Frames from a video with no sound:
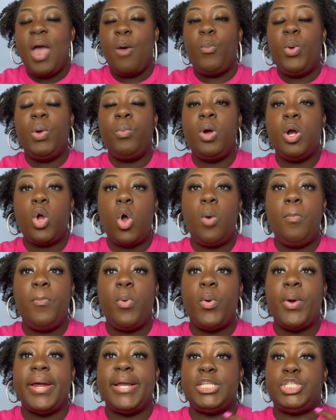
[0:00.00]
We will go
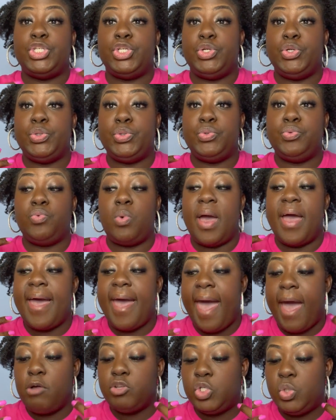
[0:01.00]
more into
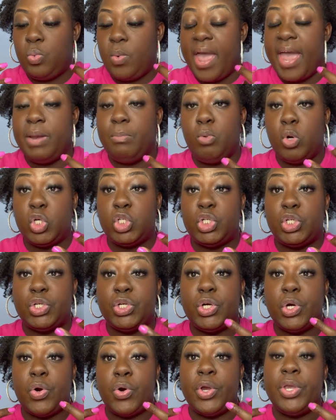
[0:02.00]
how to add
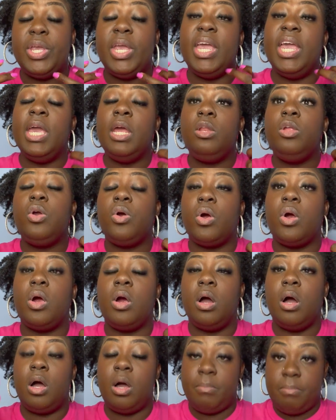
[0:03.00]
moisture on in
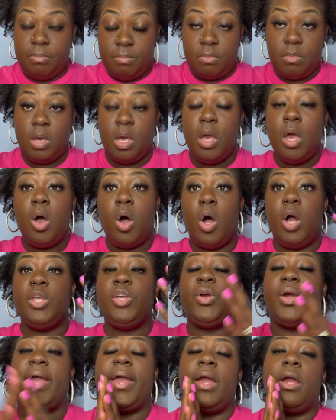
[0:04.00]
your um
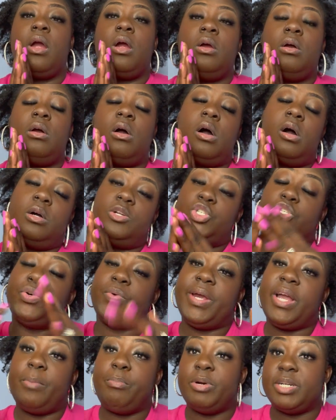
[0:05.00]
on your hair
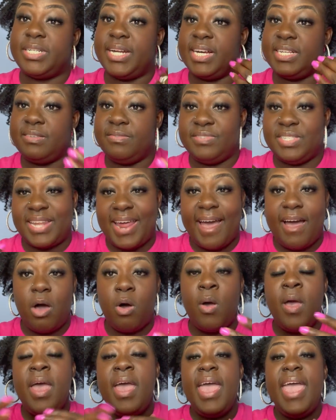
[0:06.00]
during a protective
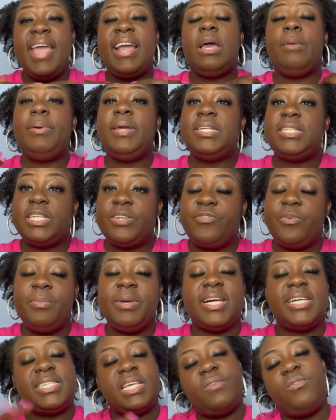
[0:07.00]
style. It could be different
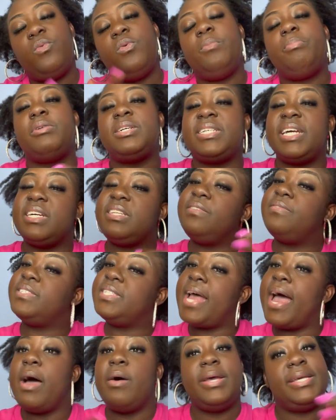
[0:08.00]
because everyone's protective
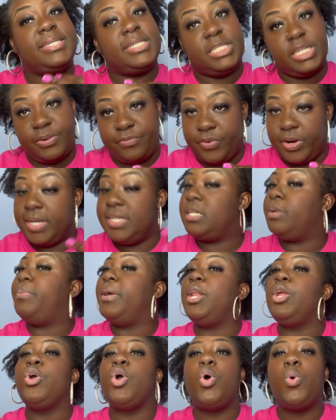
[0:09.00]
style is different
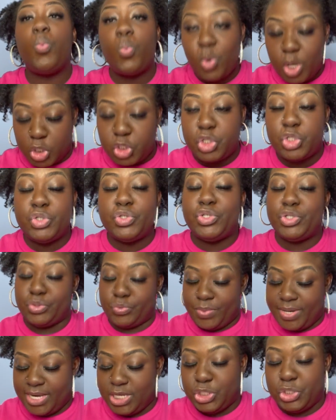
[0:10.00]
depending on what you're
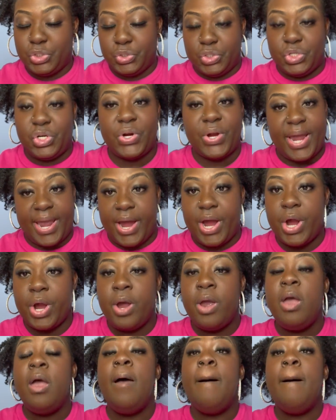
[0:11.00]
doing to your hair.